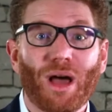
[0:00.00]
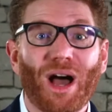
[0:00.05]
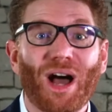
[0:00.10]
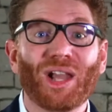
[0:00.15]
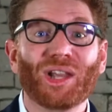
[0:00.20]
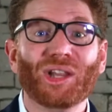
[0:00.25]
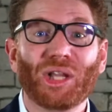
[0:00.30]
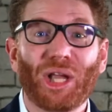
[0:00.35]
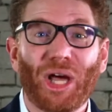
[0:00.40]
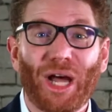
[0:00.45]

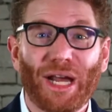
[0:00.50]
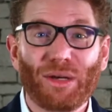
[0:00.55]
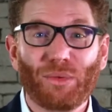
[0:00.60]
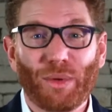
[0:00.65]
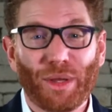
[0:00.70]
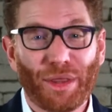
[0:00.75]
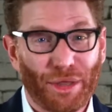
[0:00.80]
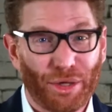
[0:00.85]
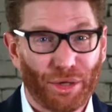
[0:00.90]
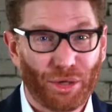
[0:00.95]
align
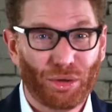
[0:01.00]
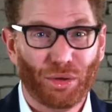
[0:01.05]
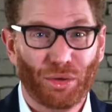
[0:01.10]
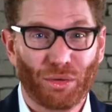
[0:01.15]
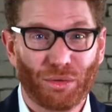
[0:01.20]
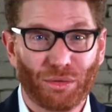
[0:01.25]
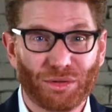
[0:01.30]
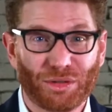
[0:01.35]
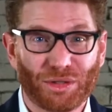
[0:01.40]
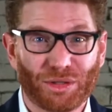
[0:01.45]
with their
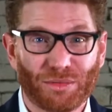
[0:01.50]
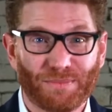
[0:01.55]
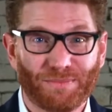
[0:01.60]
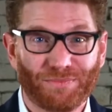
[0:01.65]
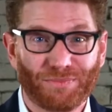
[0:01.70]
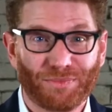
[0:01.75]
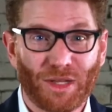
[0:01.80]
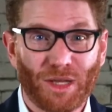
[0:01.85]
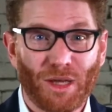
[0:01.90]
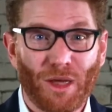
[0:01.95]
goals,
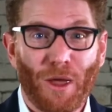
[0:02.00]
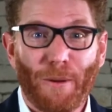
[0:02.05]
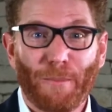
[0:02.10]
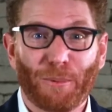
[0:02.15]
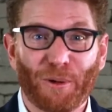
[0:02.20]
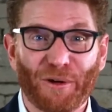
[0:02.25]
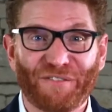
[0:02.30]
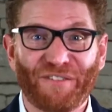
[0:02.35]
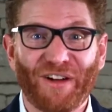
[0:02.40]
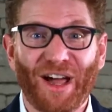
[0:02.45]

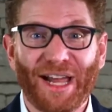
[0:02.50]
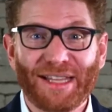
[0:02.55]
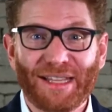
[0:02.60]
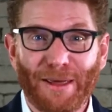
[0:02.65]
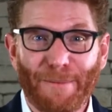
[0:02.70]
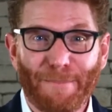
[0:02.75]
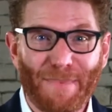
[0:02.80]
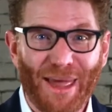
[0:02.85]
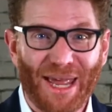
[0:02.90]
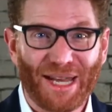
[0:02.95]
provide
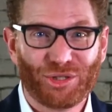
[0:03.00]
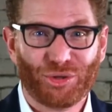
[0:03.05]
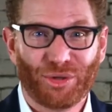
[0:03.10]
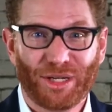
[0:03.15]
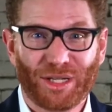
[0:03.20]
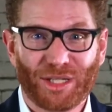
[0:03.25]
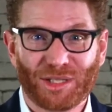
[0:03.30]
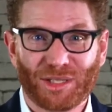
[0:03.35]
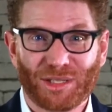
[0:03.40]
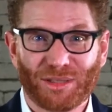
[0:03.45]
them
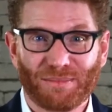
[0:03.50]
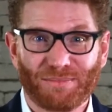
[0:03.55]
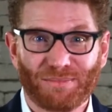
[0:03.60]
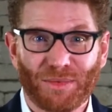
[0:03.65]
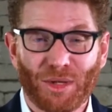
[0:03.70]
metrics,